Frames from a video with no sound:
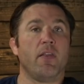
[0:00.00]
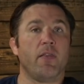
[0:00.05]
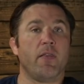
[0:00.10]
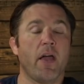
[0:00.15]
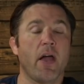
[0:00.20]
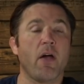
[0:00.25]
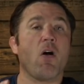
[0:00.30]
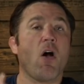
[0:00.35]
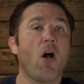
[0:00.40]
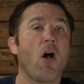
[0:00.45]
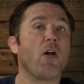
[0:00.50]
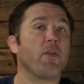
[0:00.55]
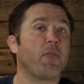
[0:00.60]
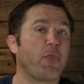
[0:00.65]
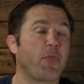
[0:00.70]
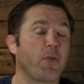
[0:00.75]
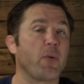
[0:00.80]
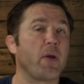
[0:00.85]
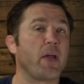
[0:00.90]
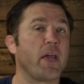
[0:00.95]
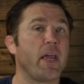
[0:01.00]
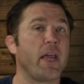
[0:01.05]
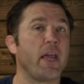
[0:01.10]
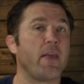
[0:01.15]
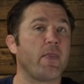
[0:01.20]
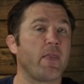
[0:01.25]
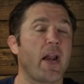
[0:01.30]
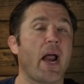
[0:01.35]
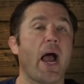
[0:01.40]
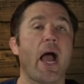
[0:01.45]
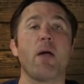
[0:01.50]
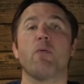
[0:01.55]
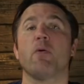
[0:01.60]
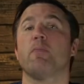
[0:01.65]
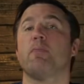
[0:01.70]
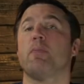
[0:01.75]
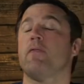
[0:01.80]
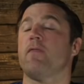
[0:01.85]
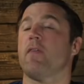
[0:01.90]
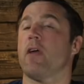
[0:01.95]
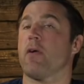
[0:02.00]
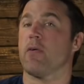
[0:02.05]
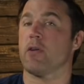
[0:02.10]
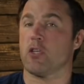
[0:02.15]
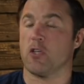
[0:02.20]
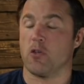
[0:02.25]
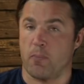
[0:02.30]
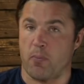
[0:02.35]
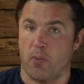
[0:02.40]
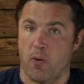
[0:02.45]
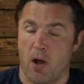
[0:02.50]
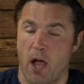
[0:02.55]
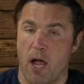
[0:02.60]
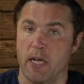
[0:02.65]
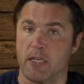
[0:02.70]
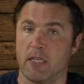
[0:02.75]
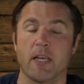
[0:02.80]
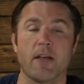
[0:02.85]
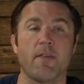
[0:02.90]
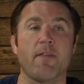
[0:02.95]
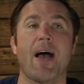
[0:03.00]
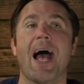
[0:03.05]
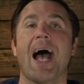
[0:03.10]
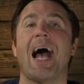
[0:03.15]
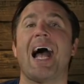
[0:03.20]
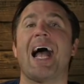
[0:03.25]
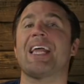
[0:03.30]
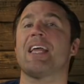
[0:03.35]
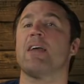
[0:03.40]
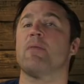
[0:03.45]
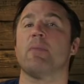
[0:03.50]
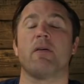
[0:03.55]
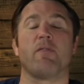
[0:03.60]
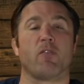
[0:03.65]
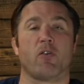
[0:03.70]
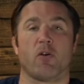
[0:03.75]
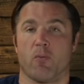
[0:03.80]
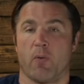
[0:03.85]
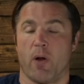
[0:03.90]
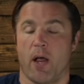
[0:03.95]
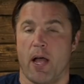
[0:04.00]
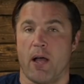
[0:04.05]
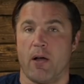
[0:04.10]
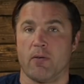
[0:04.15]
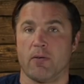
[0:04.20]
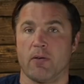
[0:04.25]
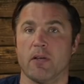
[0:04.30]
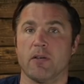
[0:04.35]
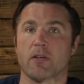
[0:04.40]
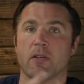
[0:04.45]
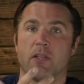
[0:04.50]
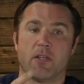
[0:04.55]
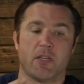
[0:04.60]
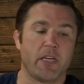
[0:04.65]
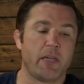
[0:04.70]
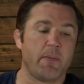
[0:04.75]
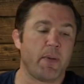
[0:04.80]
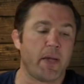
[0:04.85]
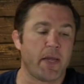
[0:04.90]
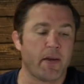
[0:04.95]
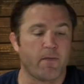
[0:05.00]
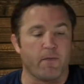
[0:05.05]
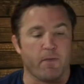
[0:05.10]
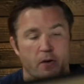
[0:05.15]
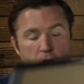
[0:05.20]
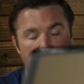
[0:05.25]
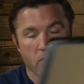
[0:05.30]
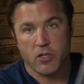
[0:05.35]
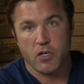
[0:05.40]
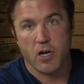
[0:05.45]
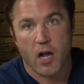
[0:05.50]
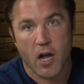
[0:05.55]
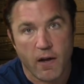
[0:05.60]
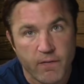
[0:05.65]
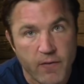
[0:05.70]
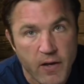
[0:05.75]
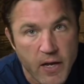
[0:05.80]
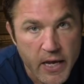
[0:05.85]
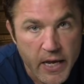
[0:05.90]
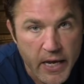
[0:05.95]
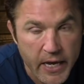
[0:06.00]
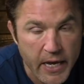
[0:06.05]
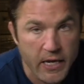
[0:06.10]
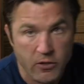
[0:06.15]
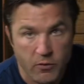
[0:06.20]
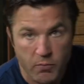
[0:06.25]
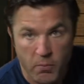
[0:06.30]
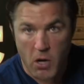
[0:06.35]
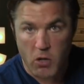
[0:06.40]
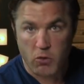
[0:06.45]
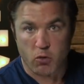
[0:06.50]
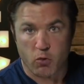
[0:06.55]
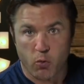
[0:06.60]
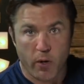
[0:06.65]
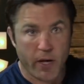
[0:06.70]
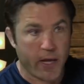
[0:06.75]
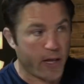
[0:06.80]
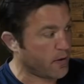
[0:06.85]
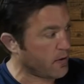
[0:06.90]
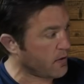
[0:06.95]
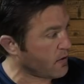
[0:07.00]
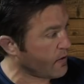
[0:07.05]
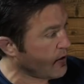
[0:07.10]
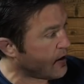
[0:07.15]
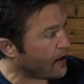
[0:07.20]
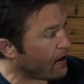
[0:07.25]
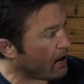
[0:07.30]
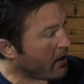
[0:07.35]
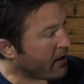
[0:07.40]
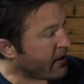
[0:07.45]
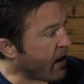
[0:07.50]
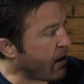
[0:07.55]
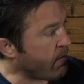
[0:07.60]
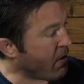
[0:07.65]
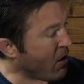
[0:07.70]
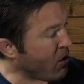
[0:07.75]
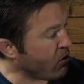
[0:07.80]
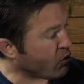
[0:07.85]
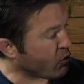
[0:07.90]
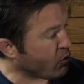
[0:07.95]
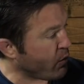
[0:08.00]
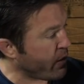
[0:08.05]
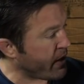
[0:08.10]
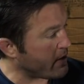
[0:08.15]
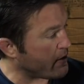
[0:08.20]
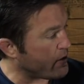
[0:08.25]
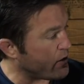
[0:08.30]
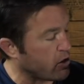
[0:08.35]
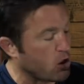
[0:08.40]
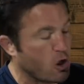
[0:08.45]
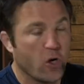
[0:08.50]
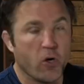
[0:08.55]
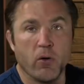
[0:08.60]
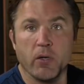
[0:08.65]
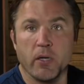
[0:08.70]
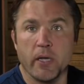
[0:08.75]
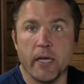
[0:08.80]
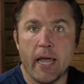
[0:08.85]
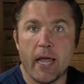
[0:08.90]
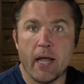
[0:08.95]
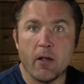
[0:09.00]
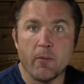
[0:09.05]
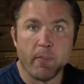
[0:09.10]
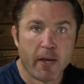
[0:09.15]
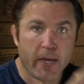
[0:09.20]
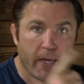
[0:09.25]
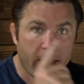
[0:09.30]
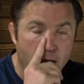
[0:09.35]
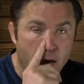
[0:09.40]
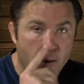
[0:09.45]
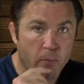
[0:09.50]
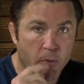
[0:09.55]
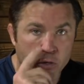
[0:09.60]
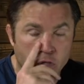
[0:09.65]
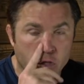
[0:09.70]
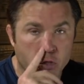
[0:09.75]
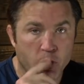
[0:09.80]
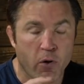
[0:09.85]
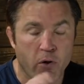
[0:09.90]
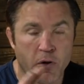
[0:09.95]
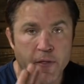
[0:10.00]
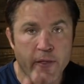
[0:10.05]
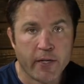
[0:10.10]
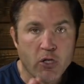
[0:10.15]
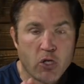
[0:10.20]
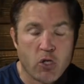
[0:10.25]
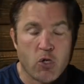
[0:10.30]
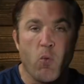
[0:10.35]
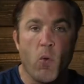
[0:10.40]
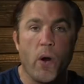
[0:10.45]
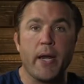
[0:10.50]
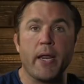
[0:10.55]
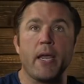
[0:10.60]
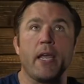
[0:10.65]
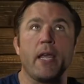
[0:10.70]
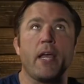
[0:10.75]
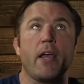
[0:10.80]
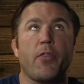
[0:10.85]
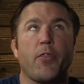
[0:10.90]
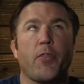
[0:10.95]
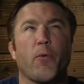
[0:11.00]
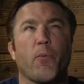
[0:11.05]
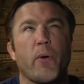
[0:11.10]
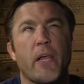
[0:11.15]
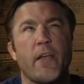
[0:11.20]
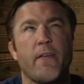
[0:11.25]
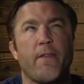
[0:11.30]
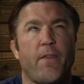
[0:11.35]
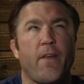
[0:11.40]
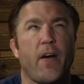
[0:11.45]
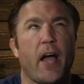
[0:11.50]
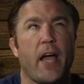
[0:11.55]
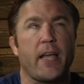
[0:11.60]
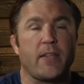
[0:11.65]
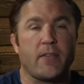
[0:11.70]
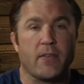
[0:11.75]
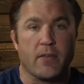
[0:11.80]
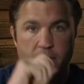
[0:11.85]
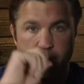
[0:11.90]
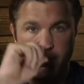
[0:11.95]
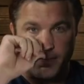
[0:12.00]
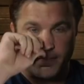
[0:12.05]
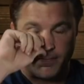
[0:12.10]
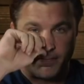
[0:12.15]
there are three that I would be very surprised if I am ever around to see beaten. First off is most wins. Now, most wins is currently held by Cowboy Cerrone. That's 23 fights.